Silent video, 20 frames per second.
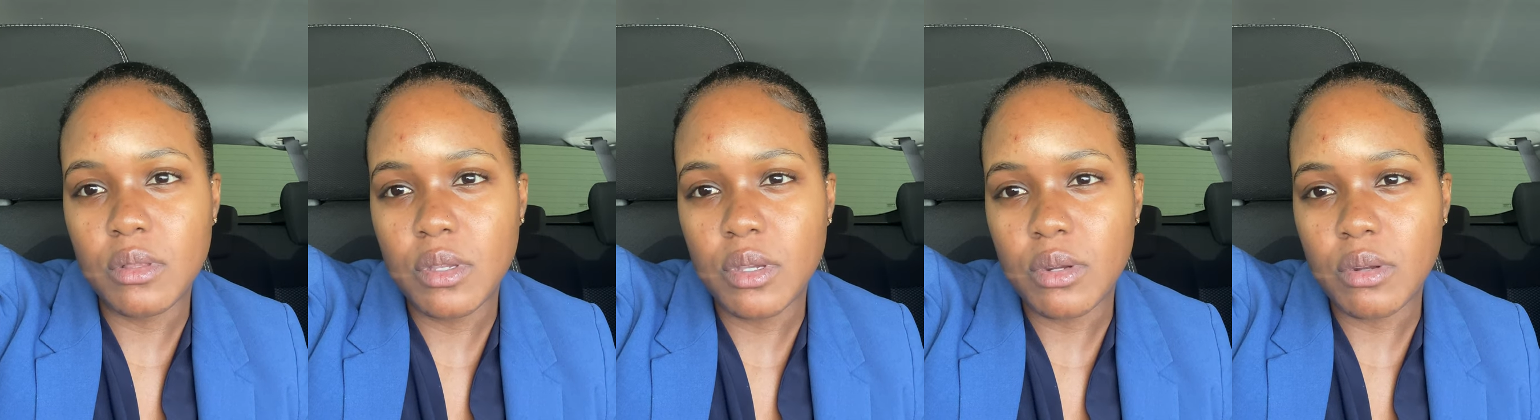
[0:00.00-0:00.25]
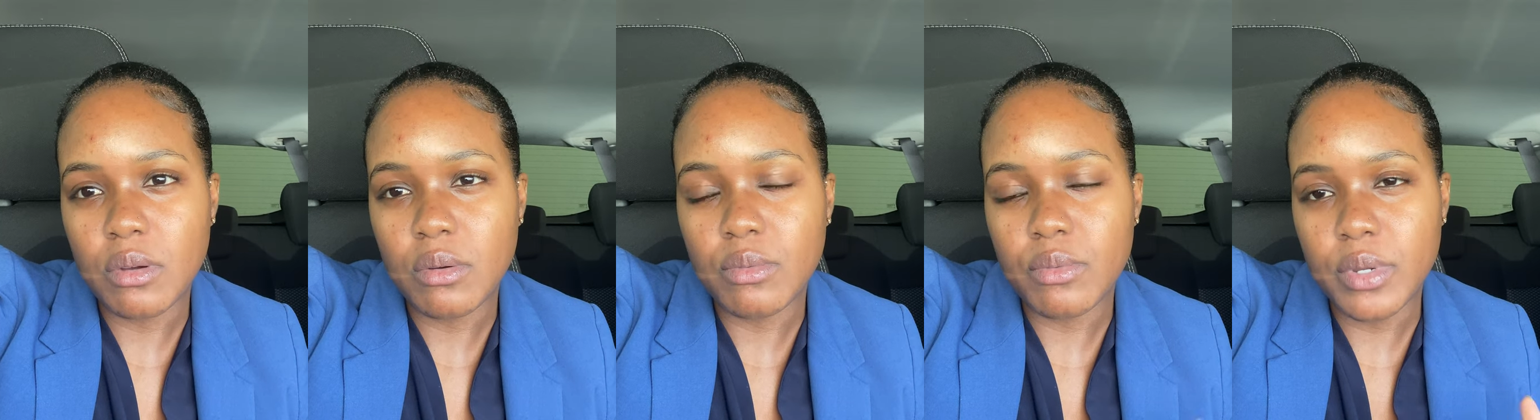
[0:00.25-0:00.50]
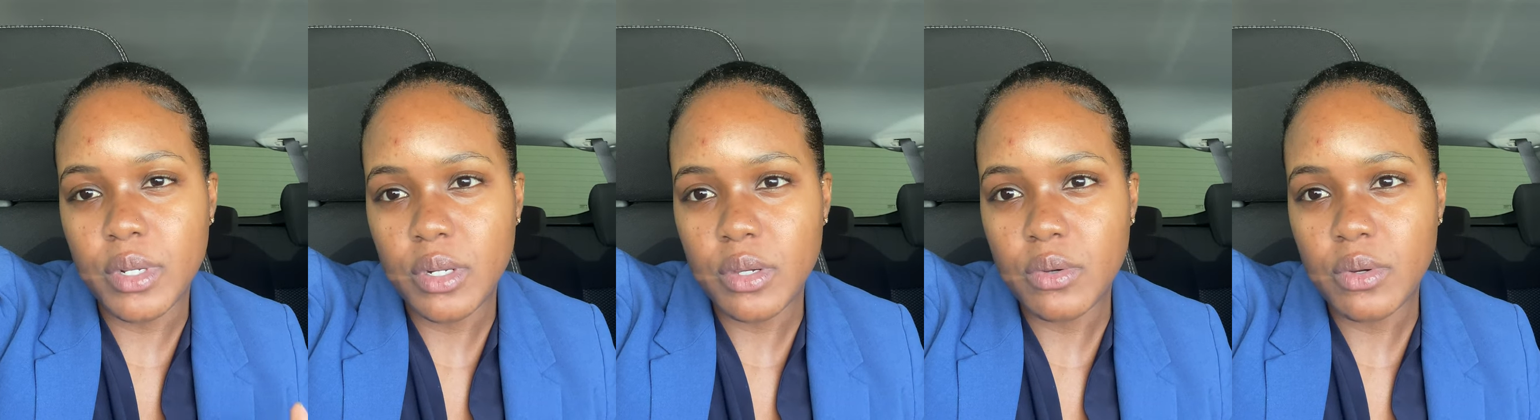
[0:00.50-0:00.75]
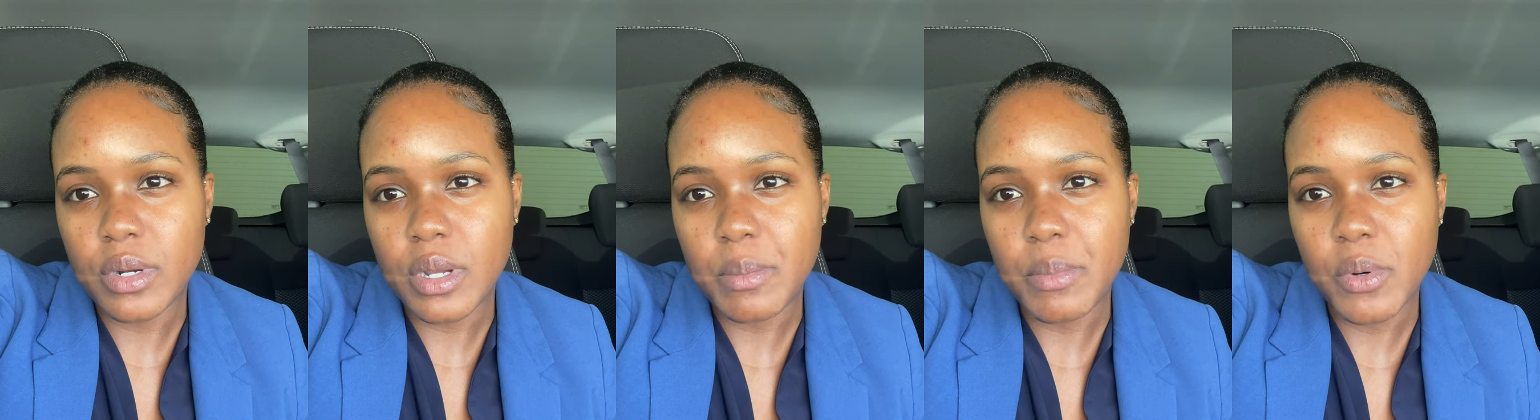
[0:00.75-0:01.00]
you know, really
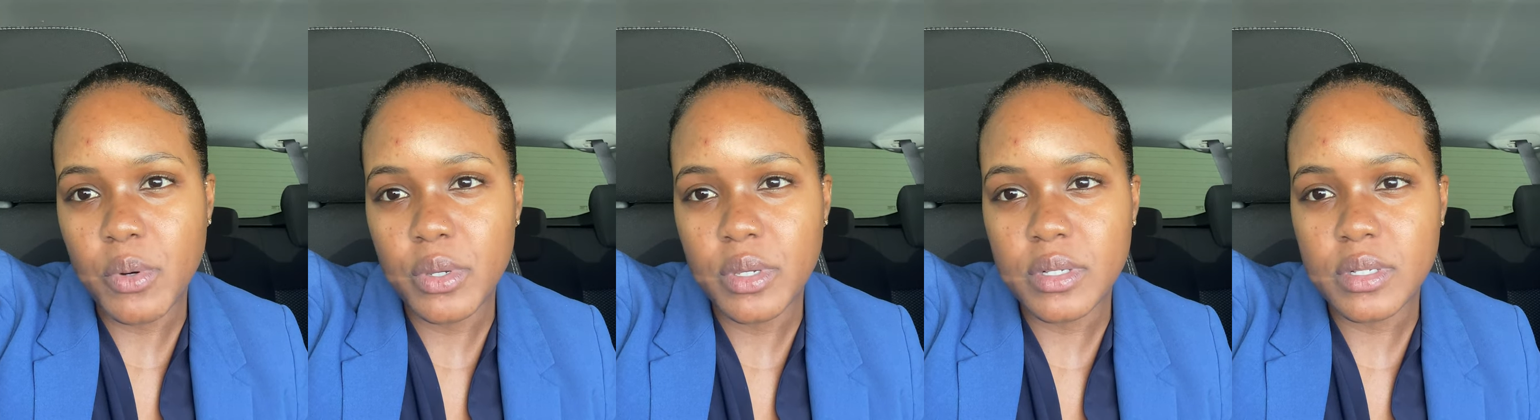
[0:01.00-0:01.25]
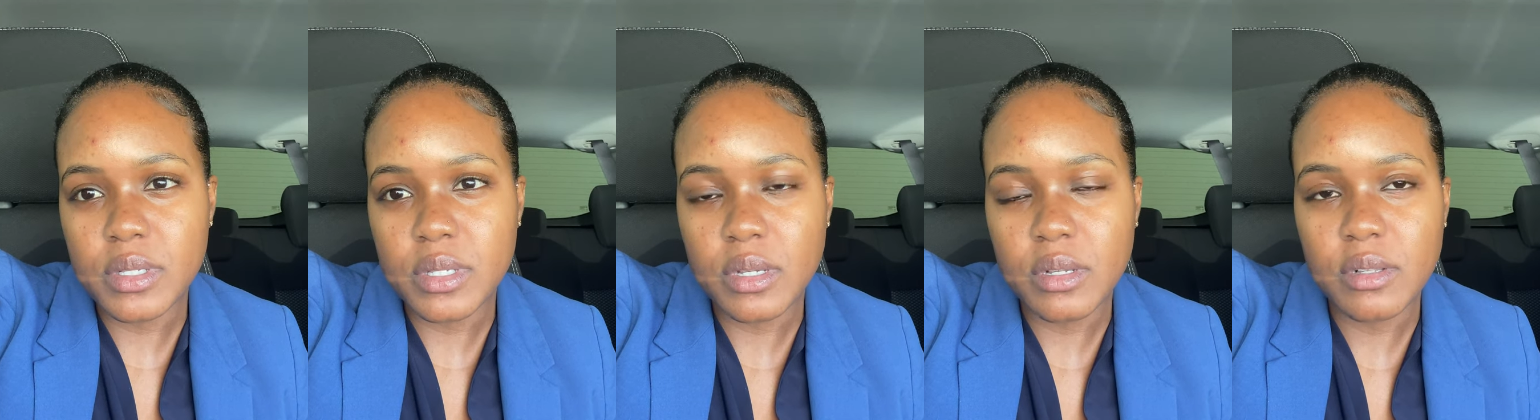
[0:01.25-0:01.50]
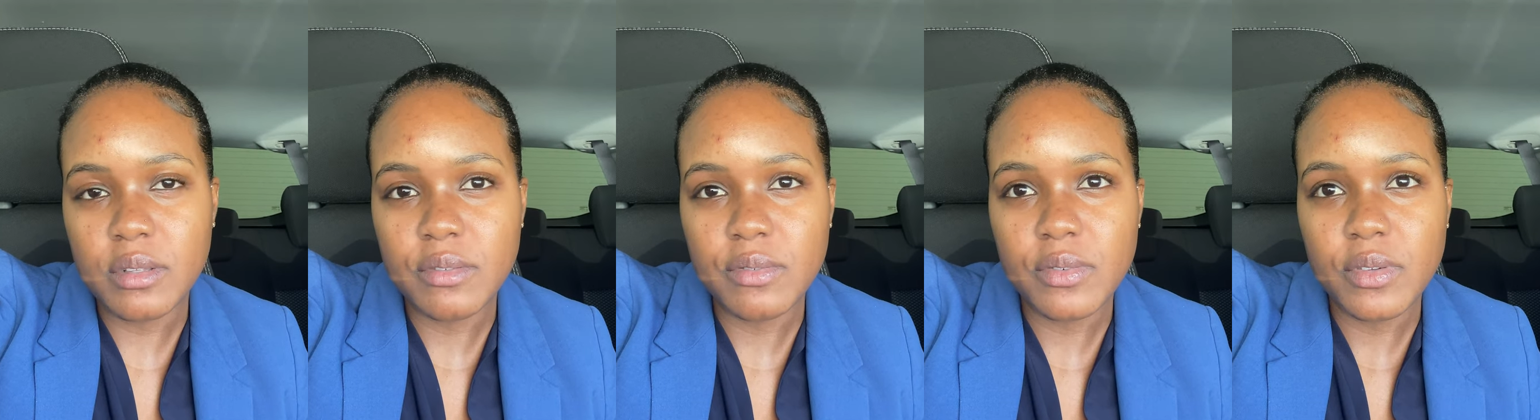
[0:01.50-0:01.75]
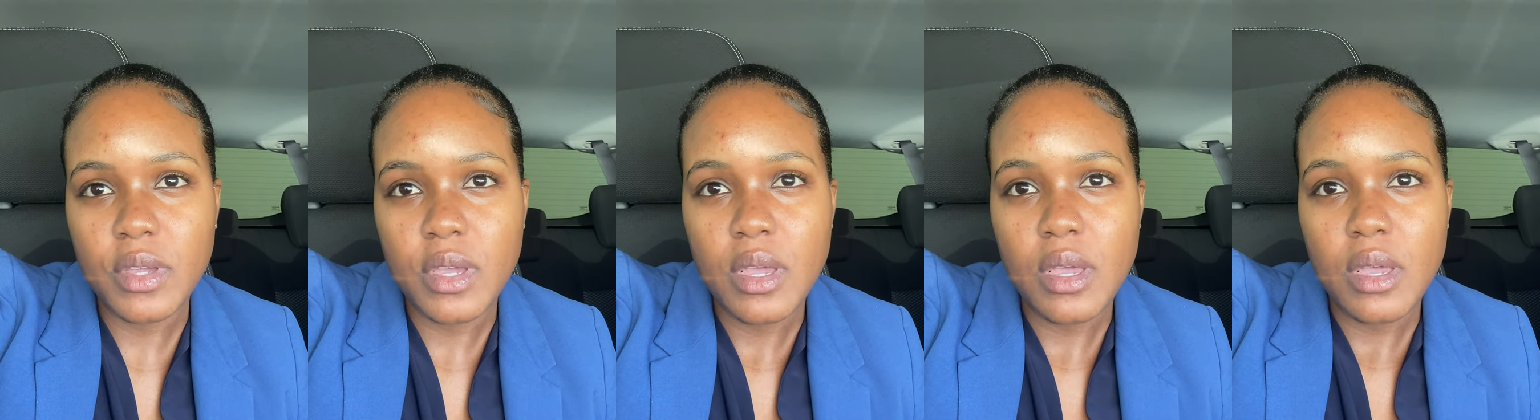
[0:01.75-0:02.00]
good about yourself,
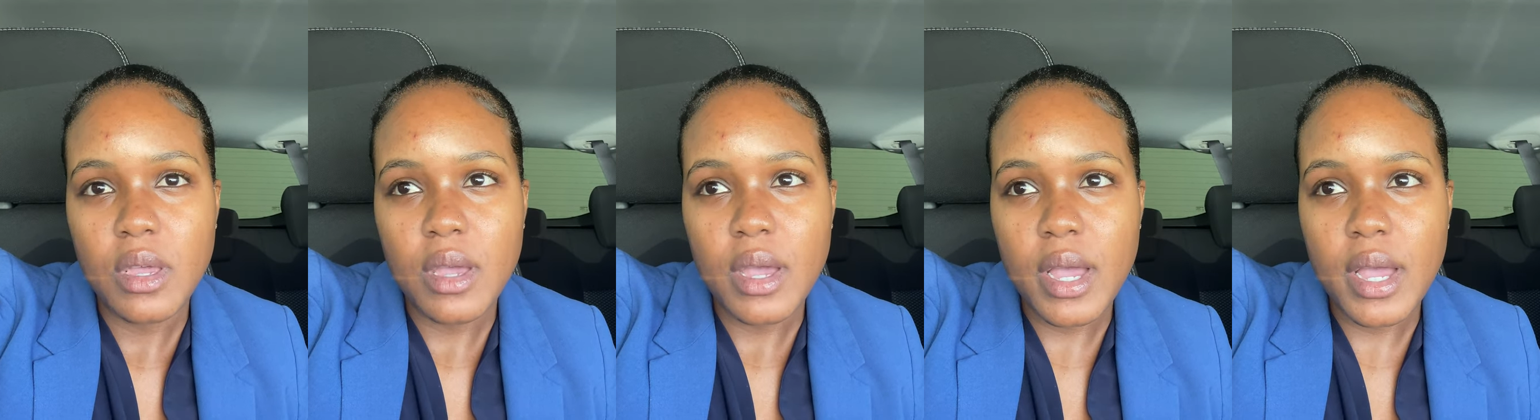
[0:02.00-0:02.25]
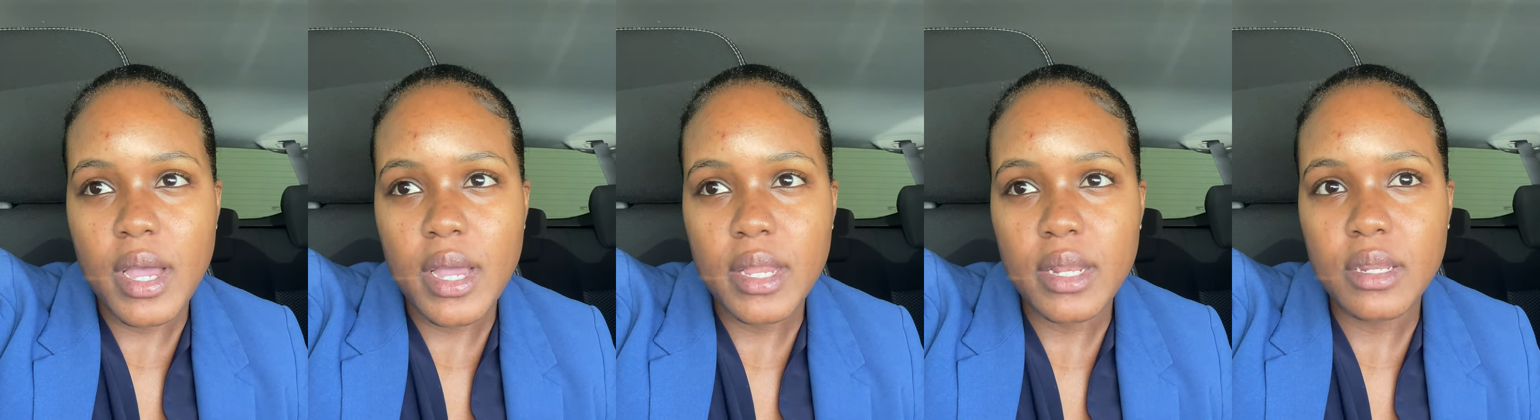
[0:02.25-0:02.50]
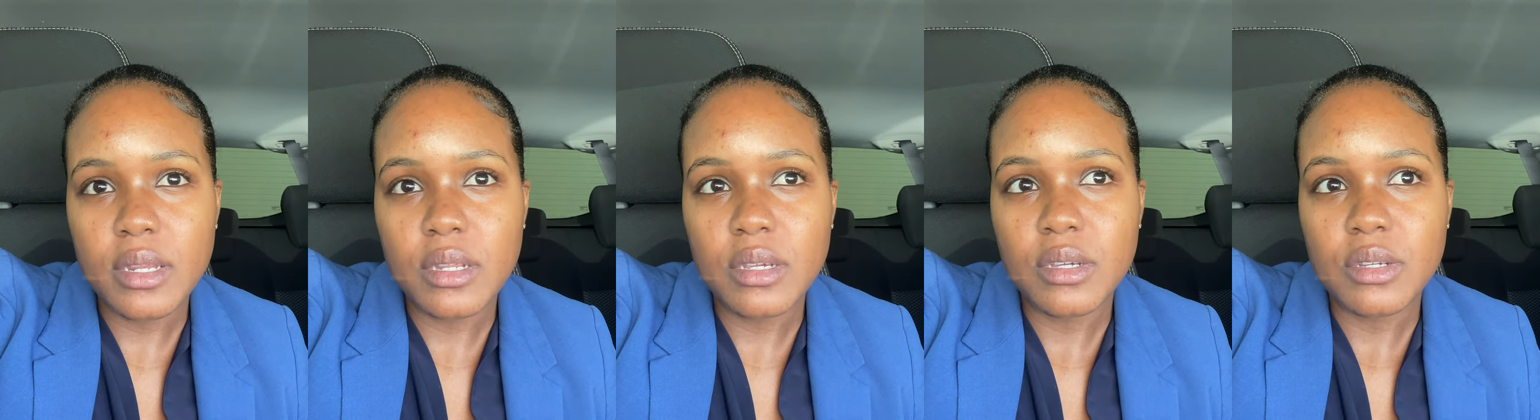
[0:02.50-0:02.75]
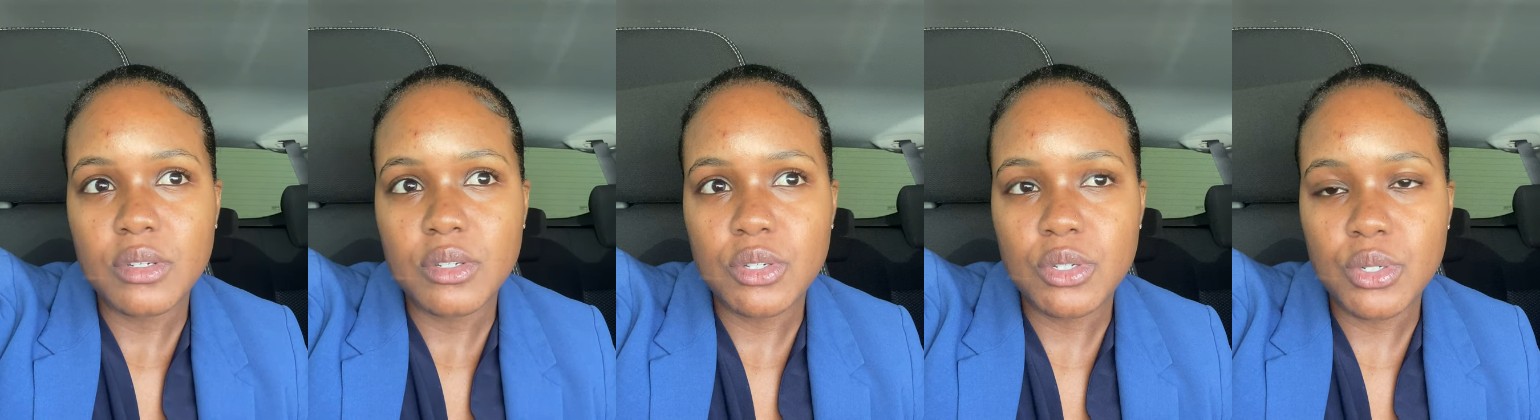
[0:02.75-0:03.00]
and
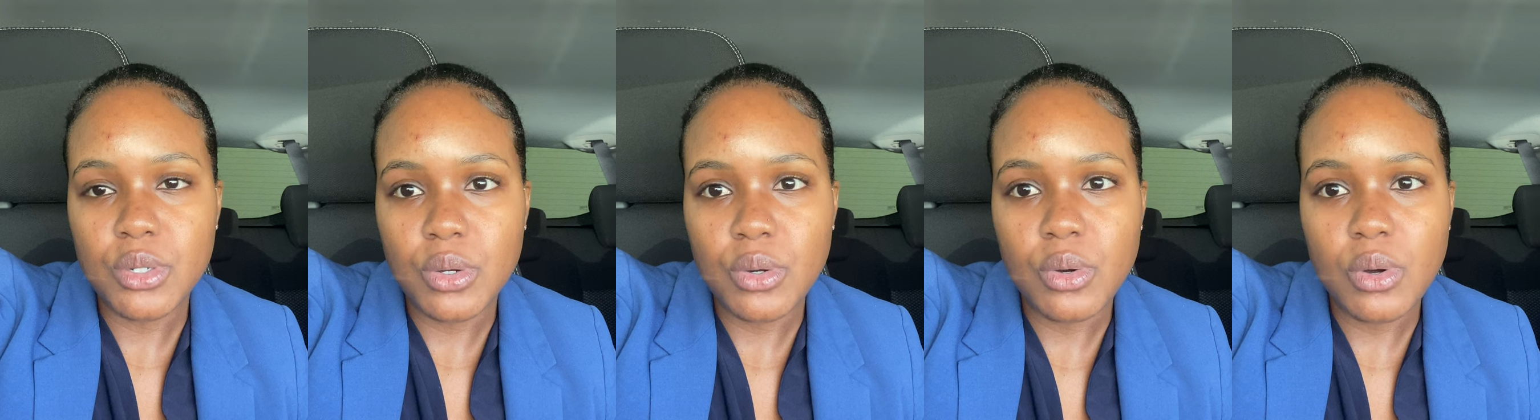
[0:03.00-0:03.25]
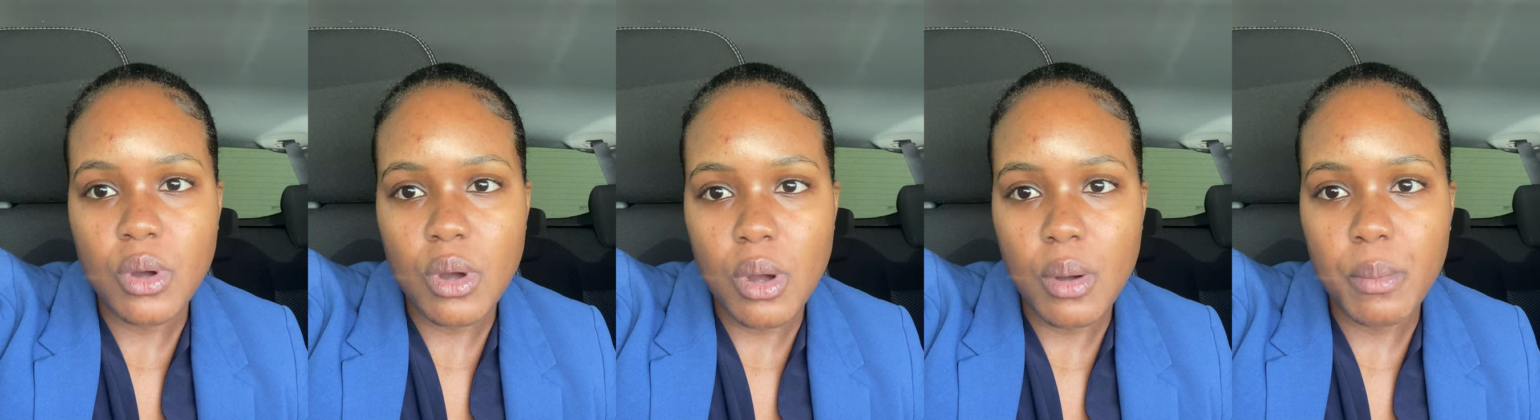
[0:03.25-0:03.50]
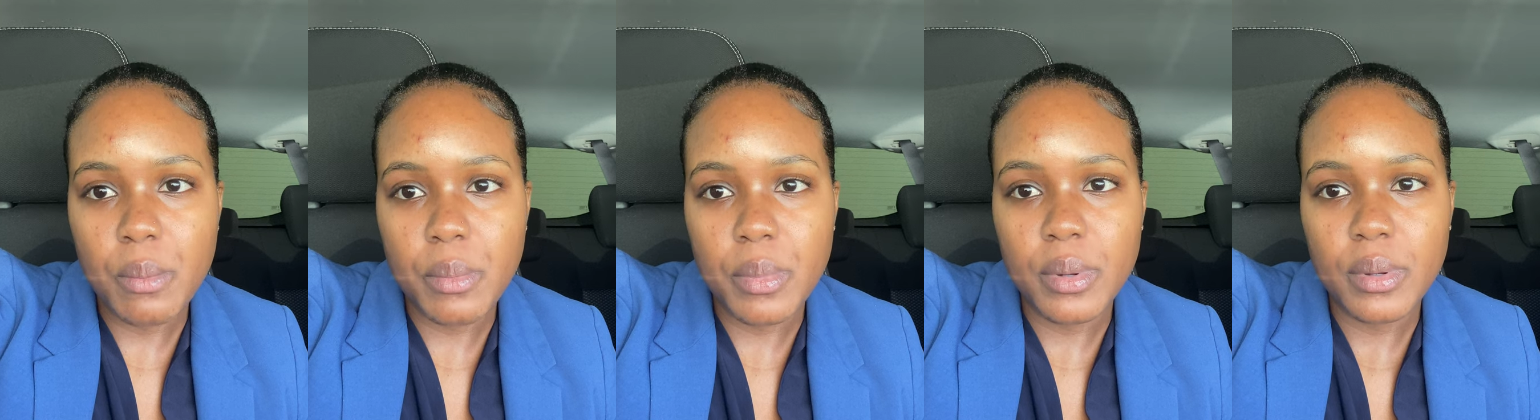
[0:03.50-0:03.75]
show up.